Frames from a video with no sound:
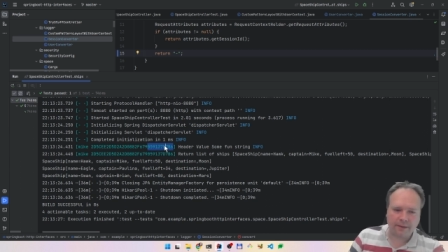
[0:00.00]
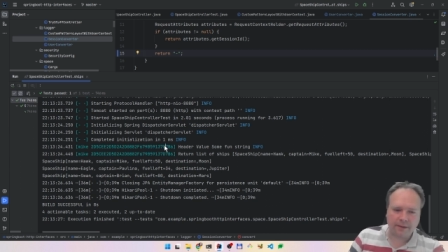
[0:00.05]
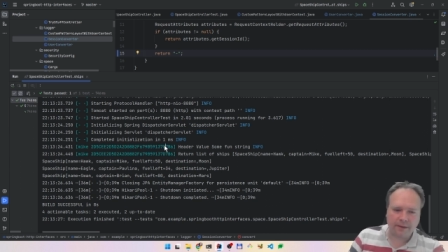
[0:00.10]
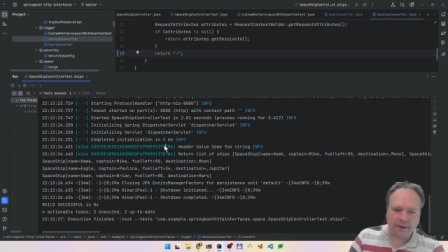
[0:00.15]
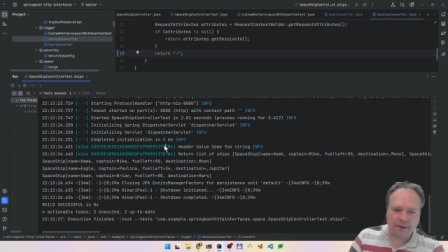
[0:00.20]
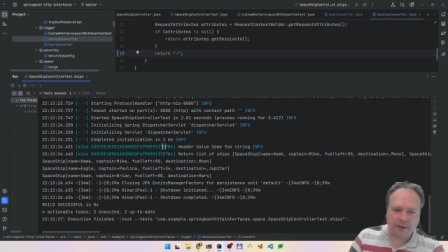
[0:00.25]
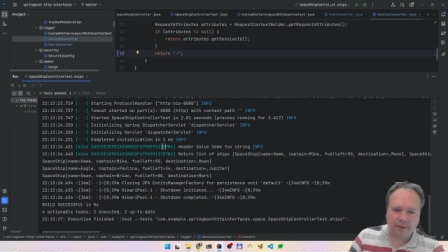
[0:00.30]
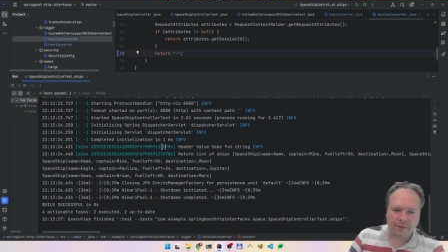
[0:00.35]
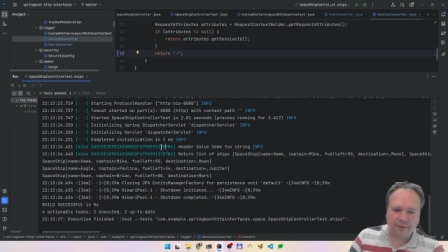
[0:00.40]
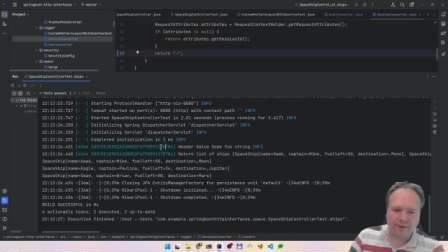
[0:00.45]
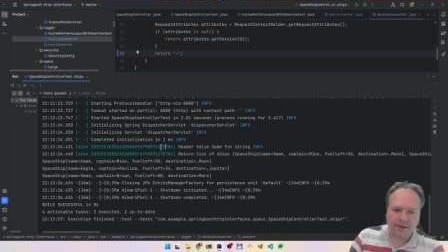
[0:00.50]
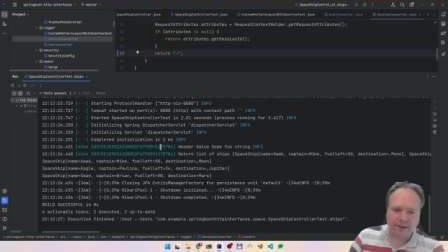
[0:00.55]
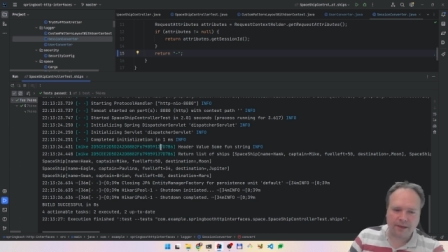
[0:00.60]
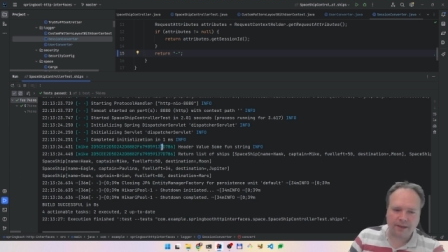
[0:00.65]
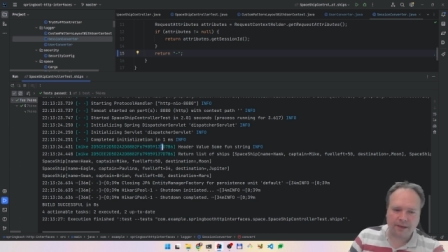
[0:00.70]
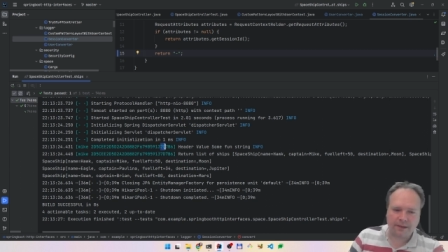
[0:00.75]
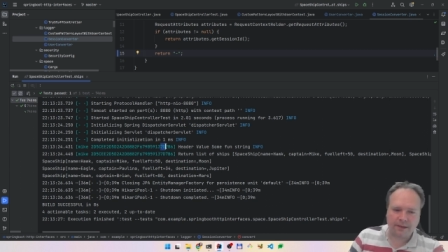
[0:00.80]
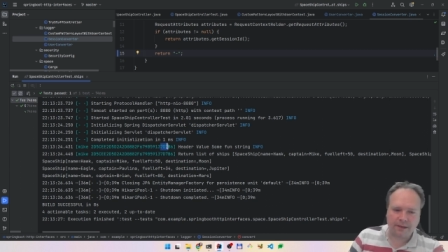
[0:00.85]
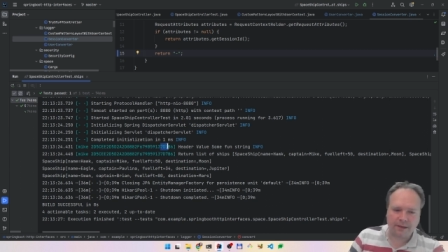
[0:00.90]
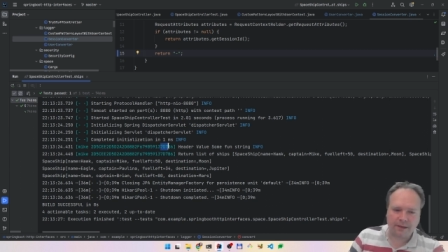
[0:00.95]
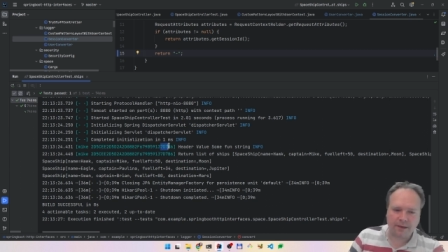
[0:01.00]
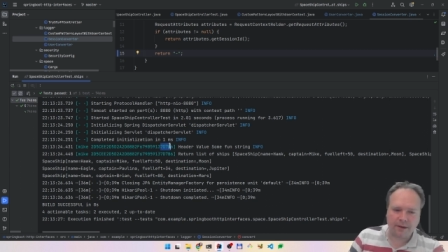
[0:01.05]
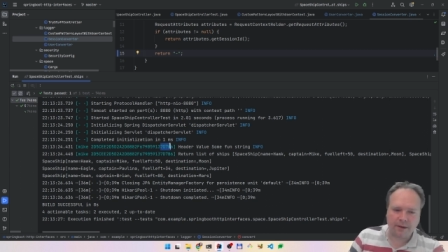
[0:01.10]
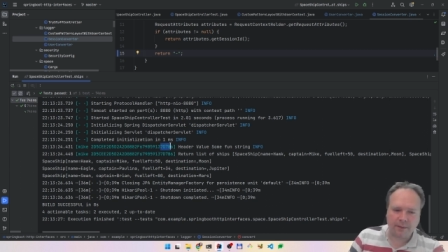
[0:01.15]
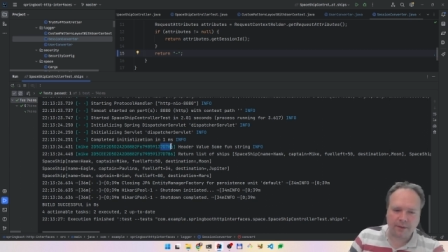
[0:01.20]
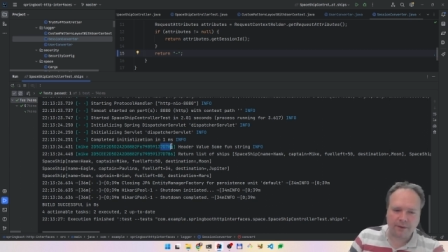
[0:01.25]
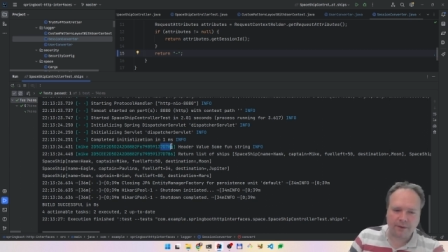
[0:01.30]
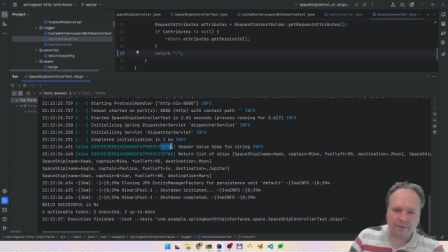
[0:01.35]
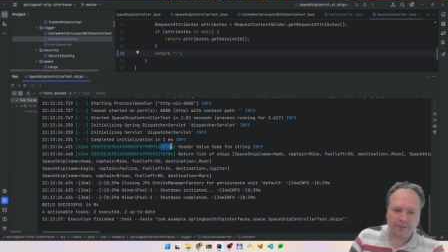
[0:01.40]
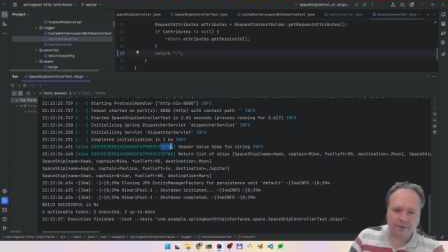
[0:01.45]
the number of digits the
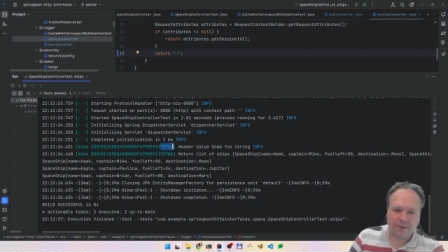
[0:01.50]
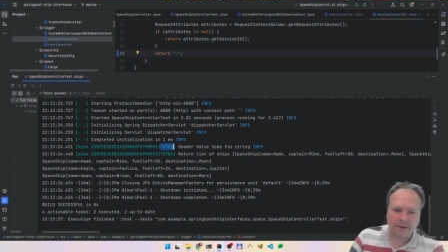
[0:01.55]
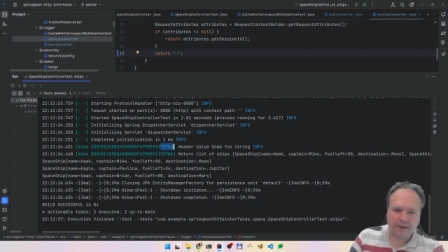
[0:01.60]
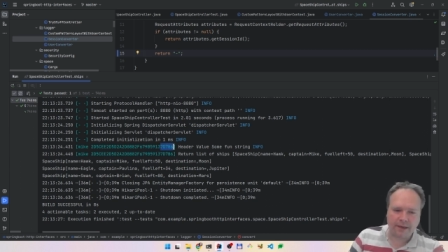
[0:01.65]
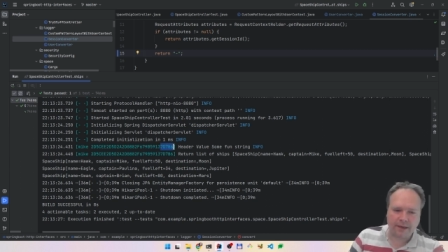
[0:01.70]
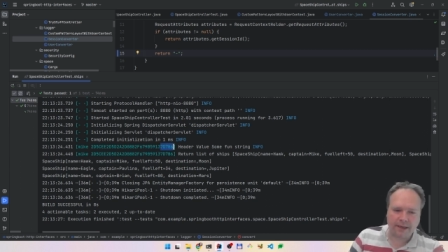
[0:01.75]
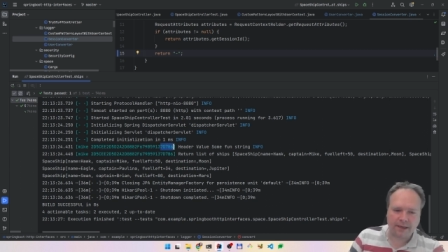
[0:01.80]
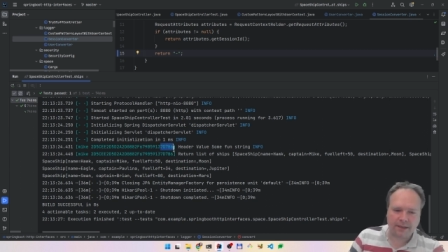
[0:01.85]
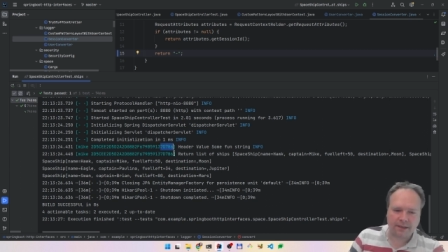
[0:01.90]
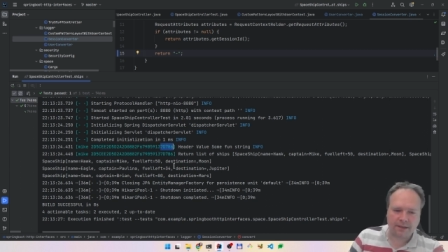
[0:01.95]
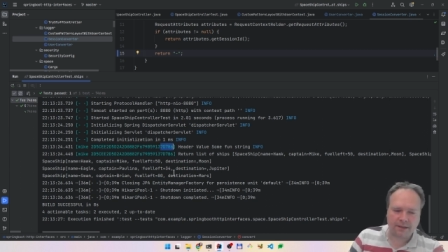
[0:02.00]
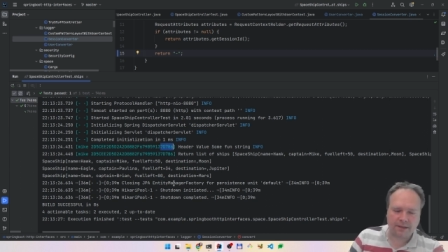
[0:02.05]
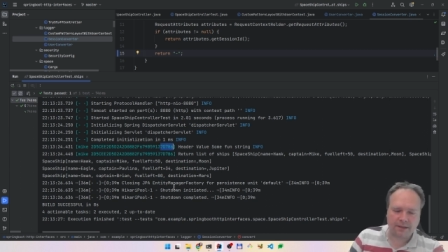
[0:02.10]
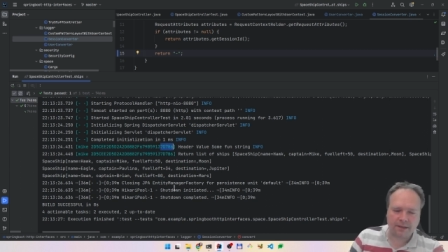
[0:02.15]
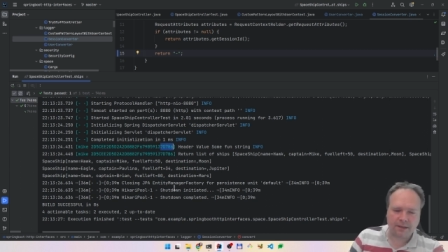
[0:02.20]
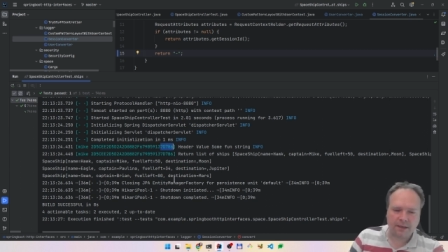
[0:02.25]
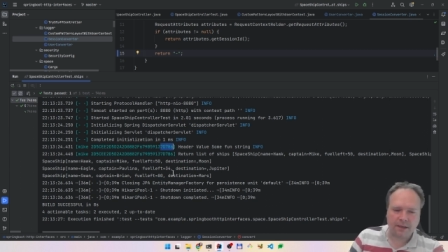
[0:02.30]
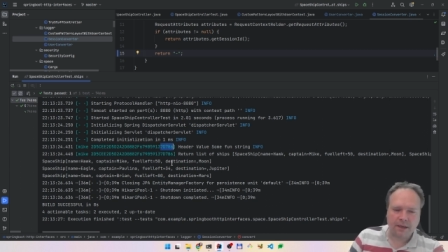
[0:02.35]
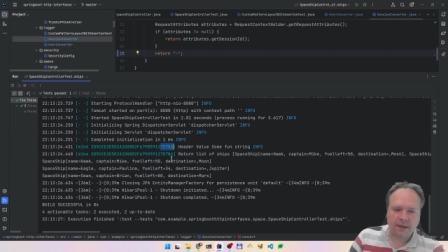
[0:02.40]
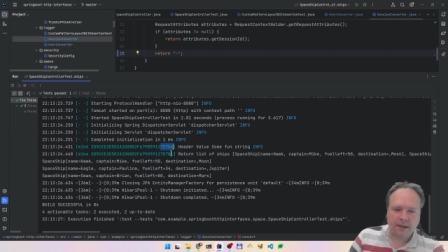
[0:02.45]
number of uh, letters